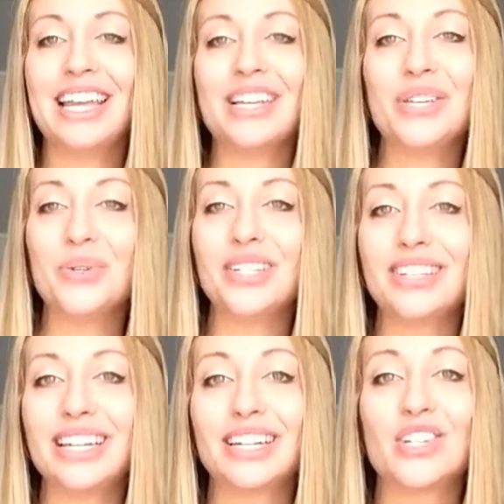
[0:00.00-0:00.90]
It
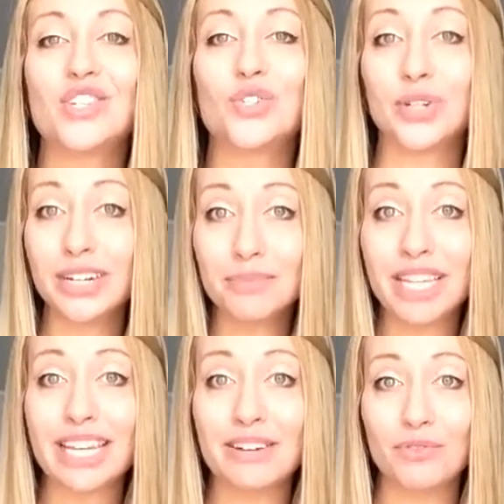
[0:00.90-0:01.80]
uses an
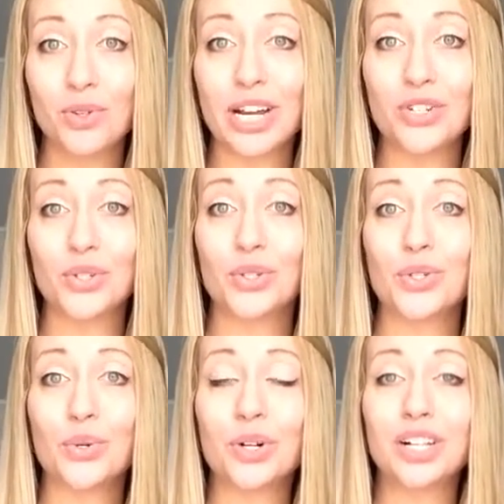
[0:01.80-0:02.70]
extremely influential
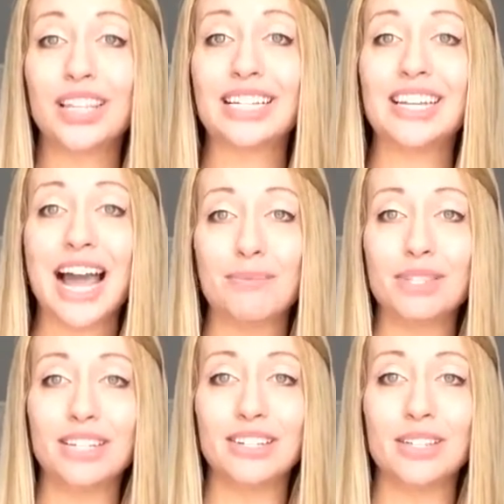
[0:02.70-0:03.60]
tool that
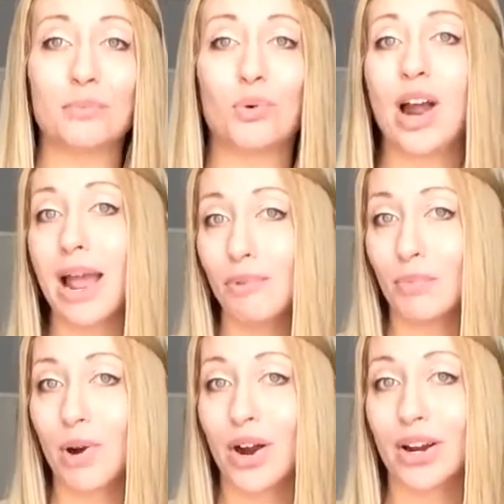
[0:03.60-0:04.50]
taps into the
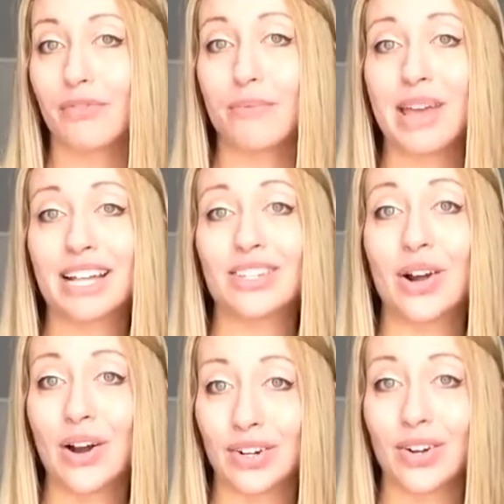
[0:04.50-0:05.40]
primal part of a man's
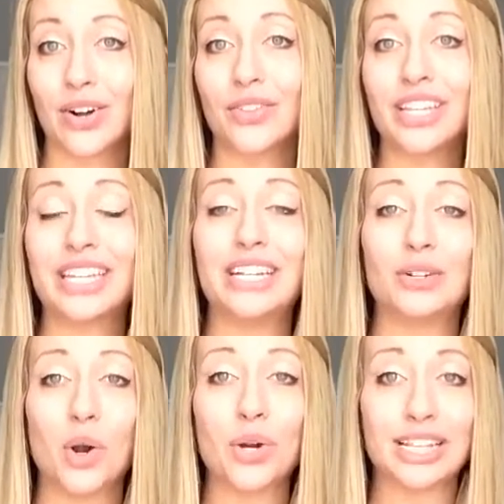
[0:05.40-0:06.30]
heart called the
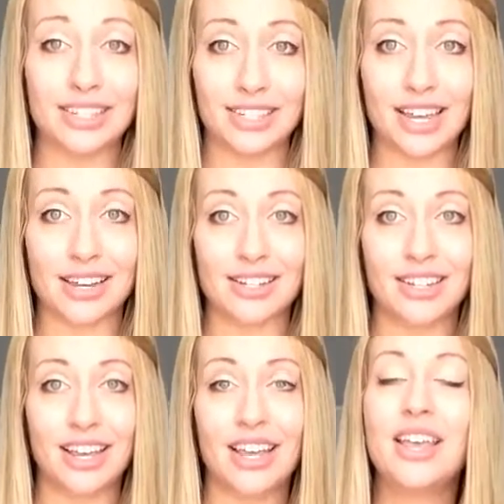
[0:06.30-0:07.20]
hero
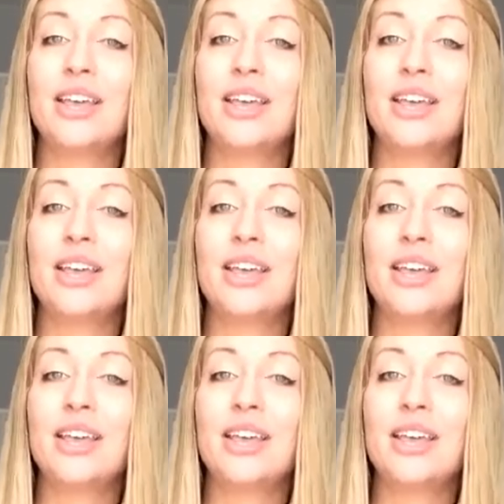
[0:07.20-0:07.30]
instinct.